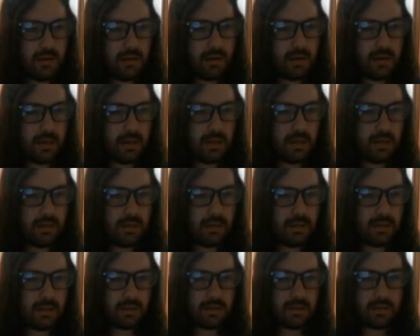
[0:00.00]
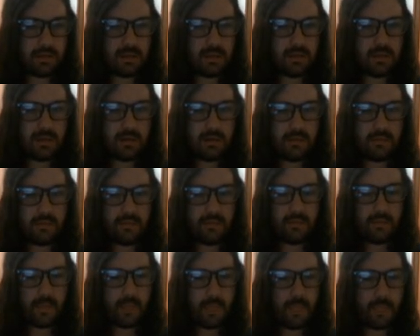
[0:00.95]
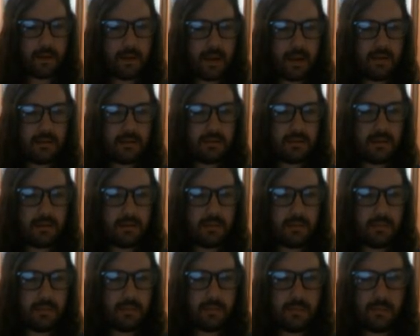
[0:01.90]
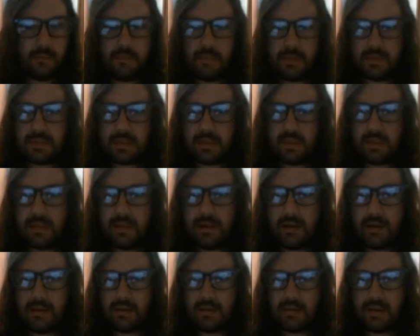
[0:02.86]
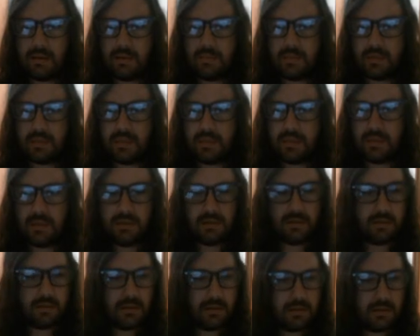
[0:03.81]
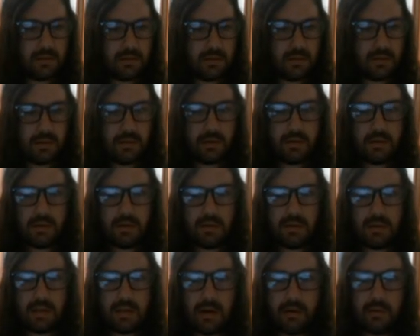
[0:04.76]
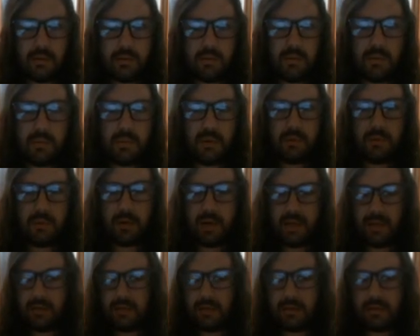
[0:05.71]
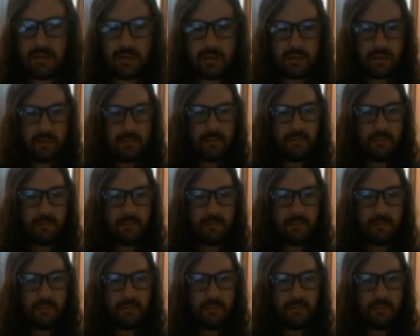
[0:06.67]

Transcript: And that's it. Okay, so basically they're in the same position. Now it will be white.